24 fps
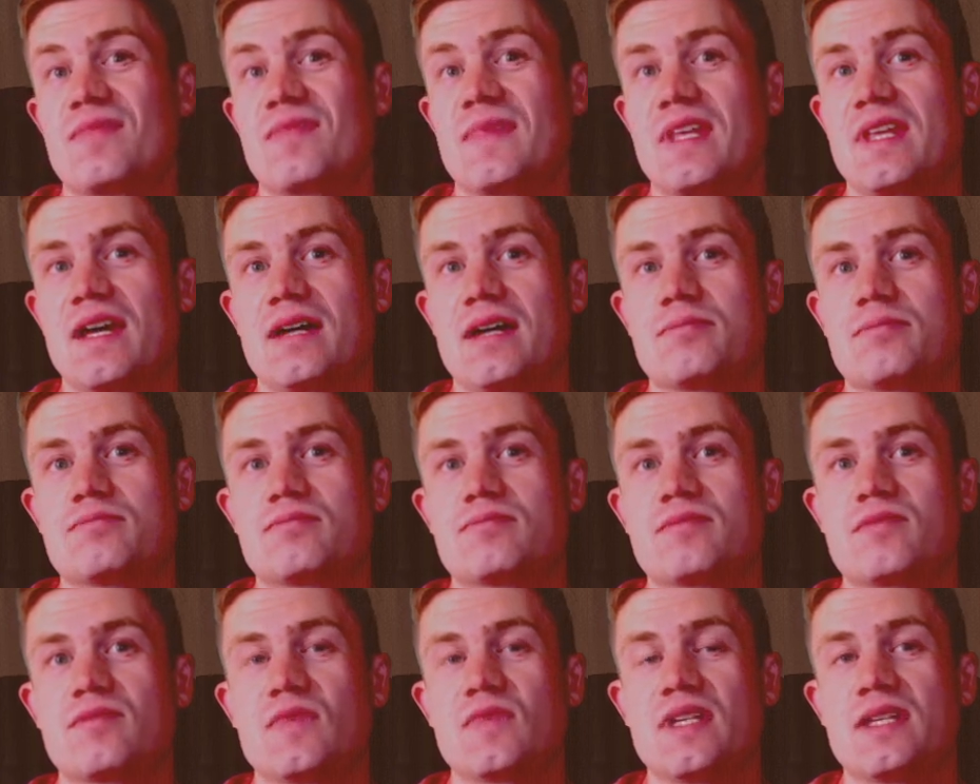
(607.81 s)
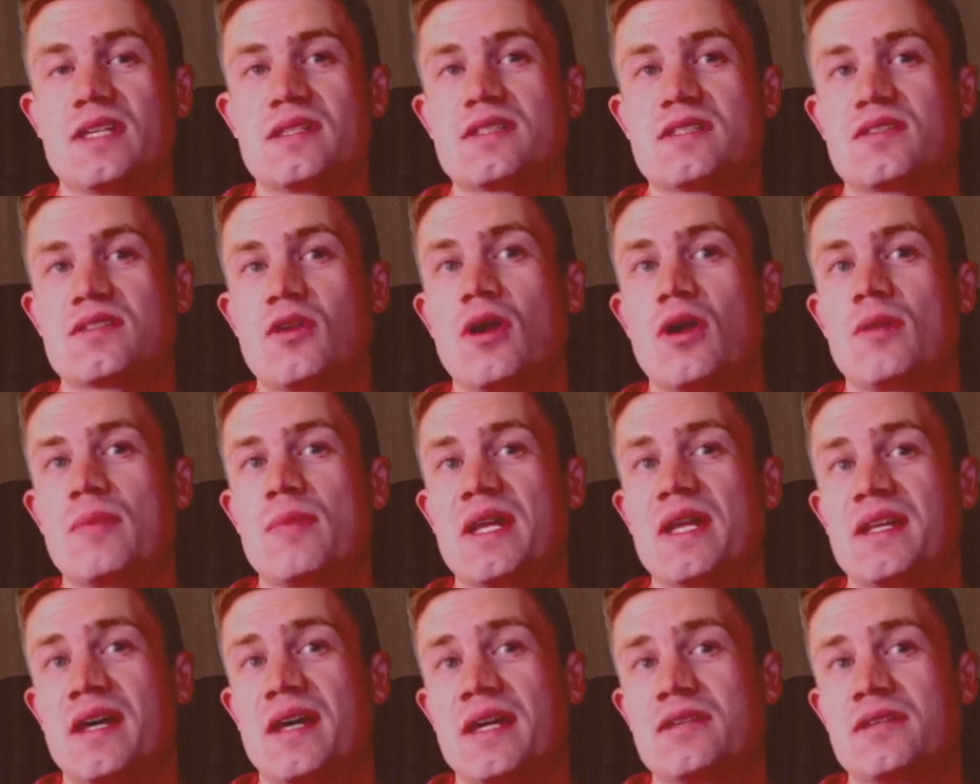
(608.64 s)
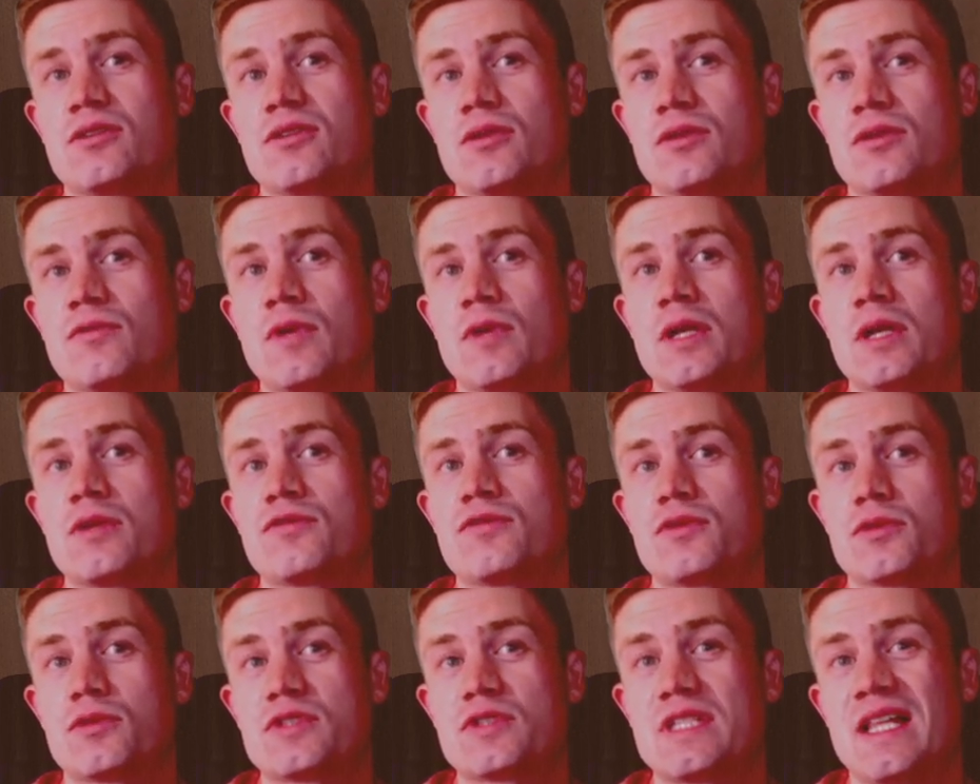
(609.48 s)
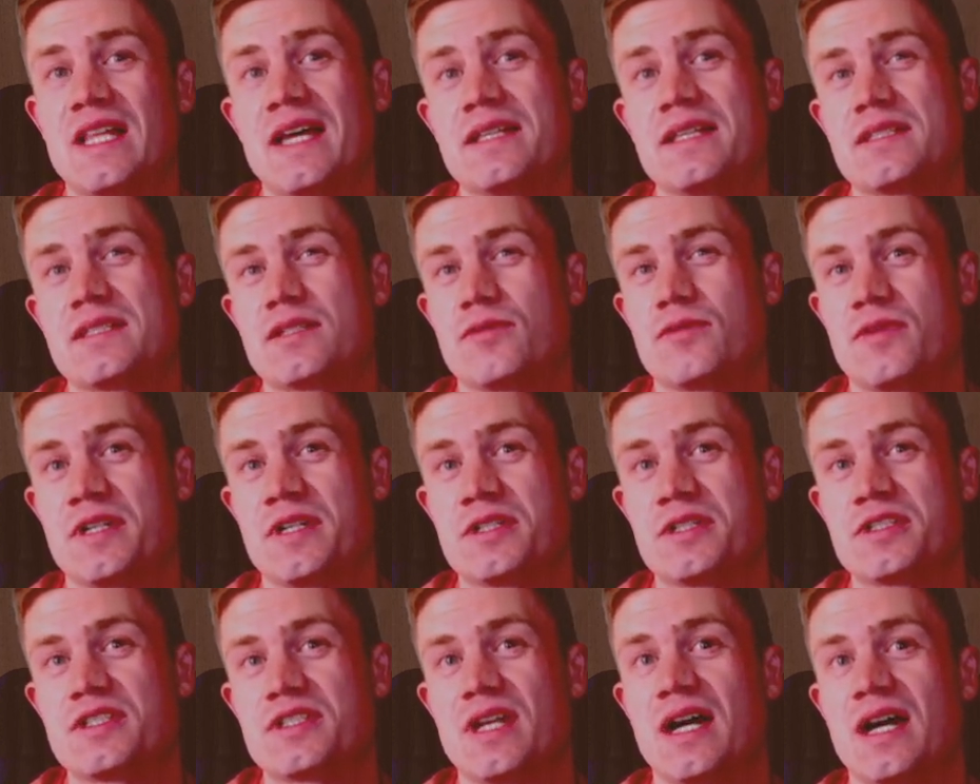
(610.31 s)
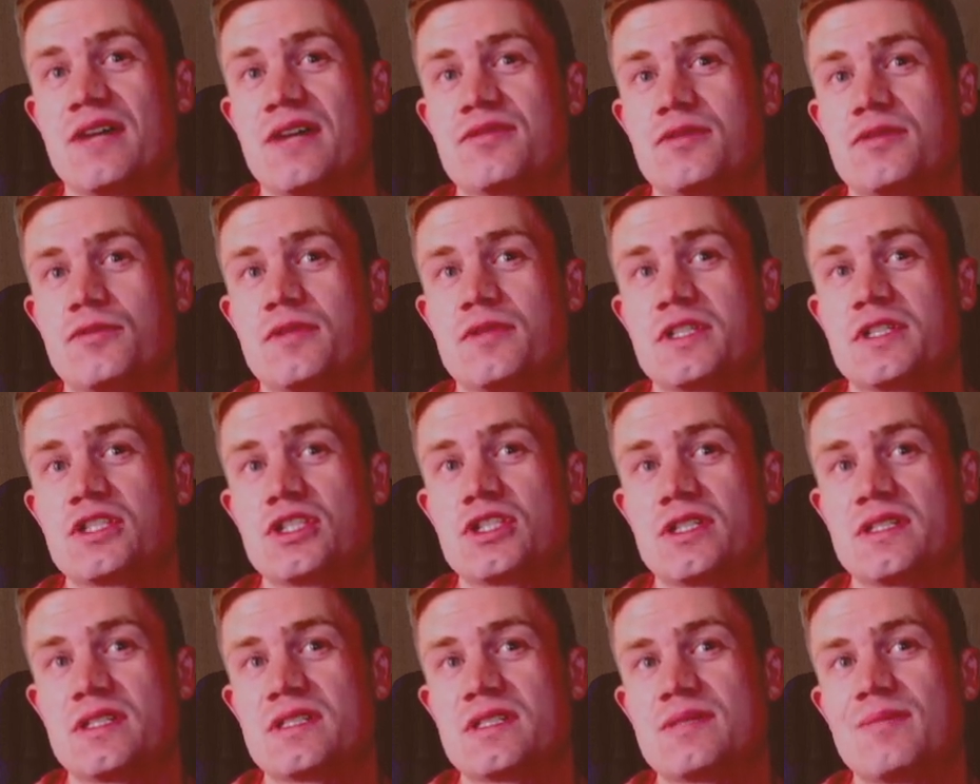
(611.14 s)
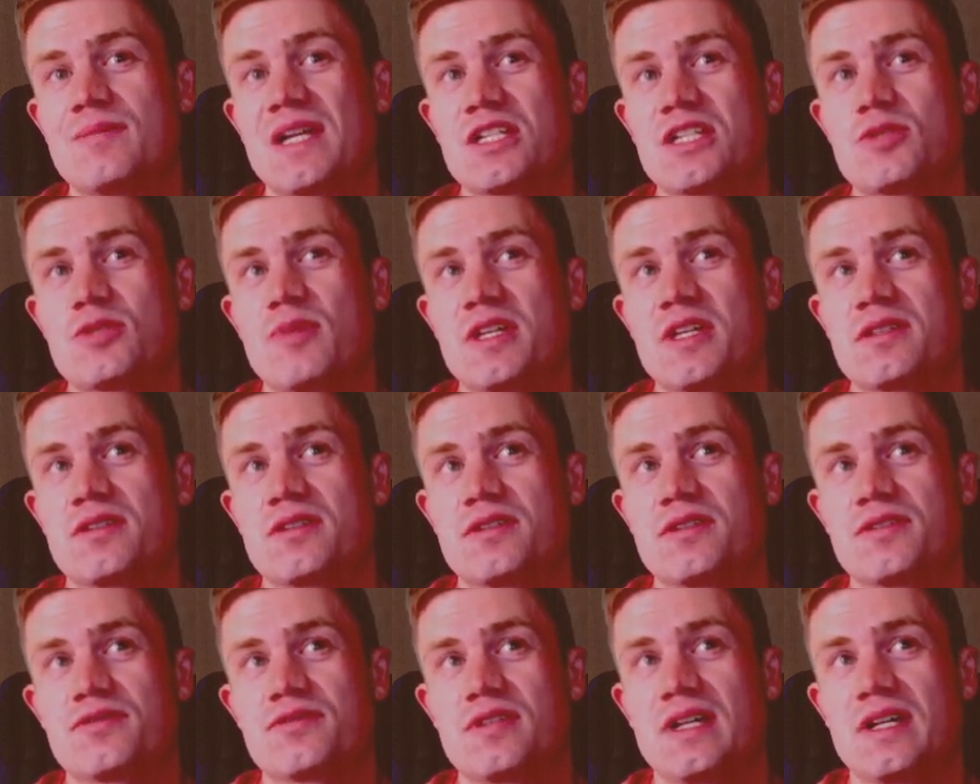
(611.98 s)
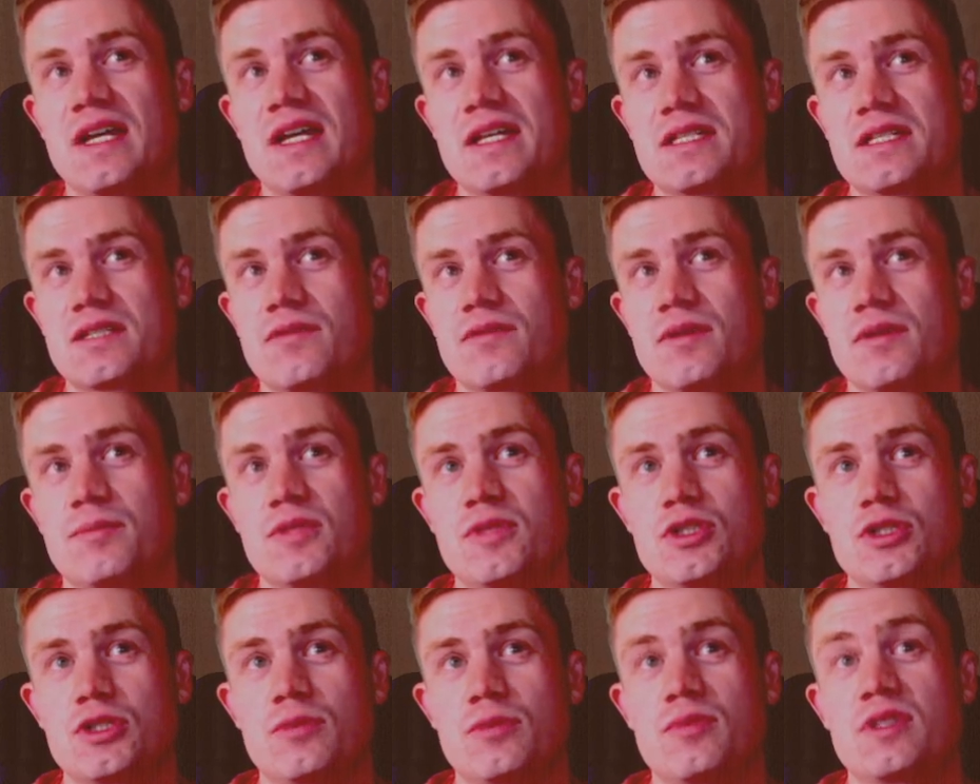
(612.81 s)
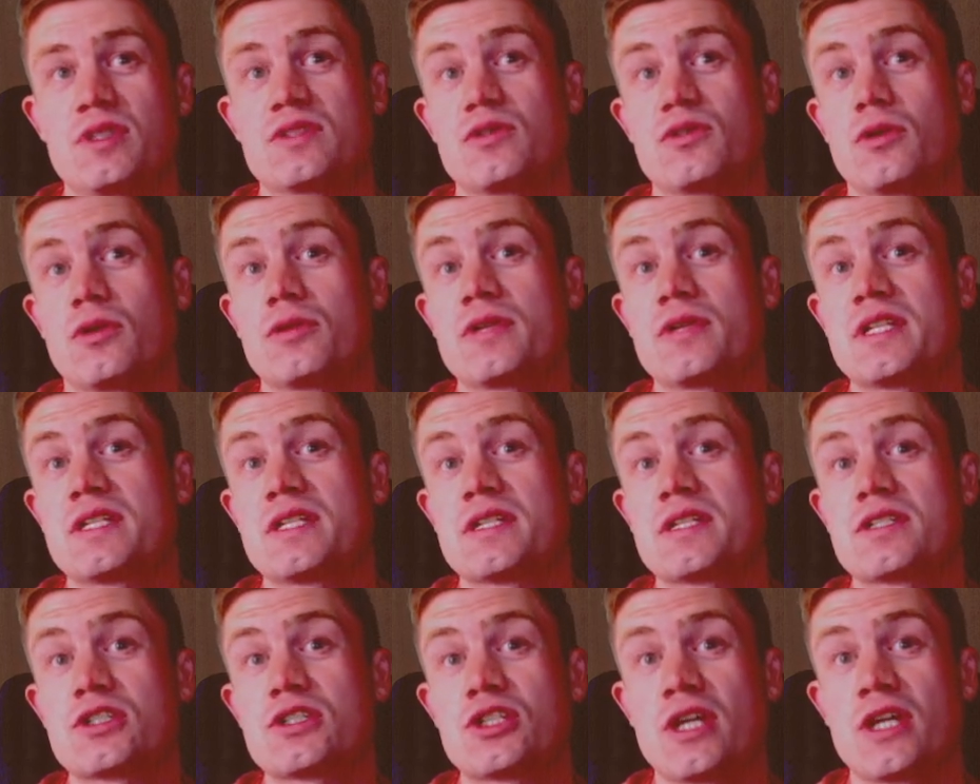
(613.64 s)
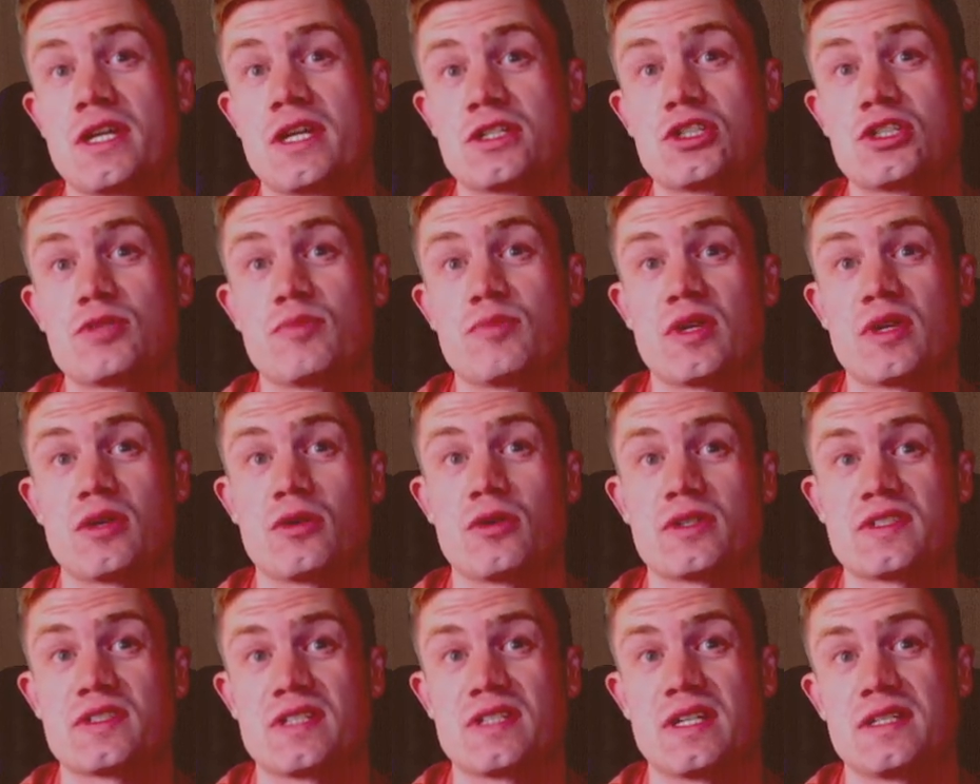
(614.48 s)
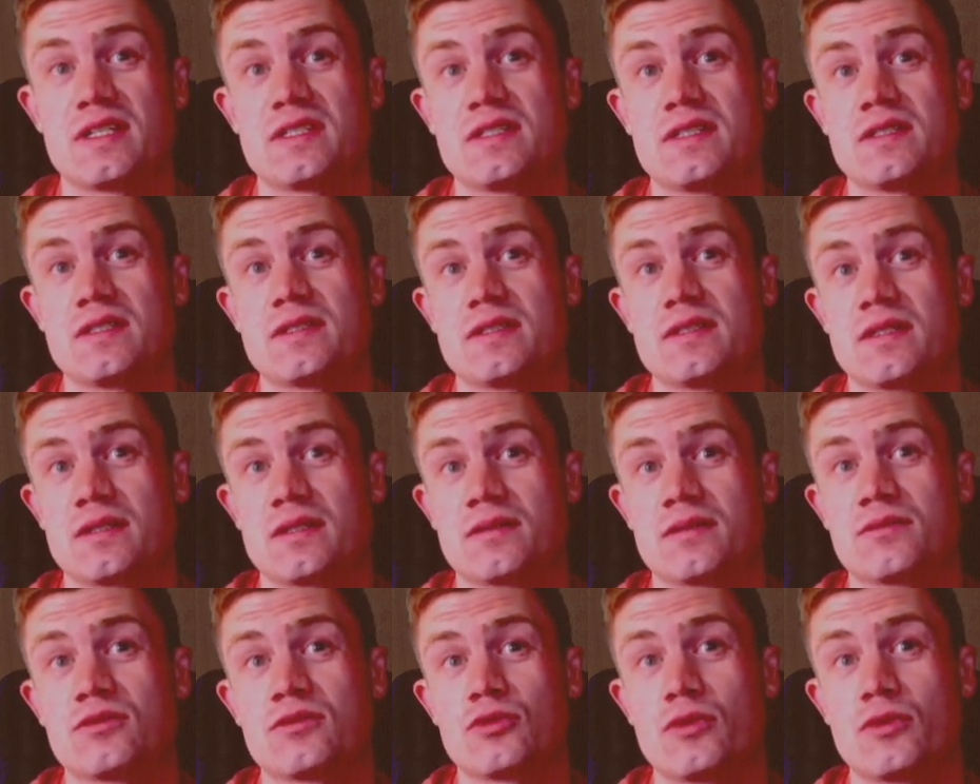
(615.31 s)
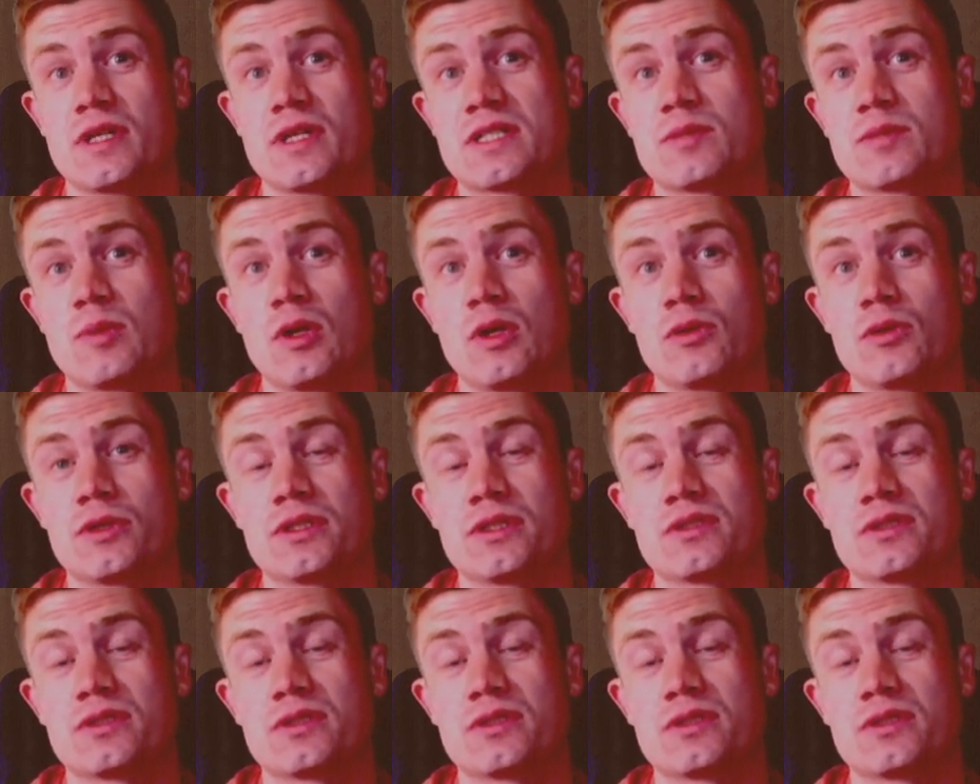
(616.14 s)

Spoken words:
yeah, install my knight on one of those light squares, after which it's much better if the light square bishop is already exchanged, because then it's easier to exploit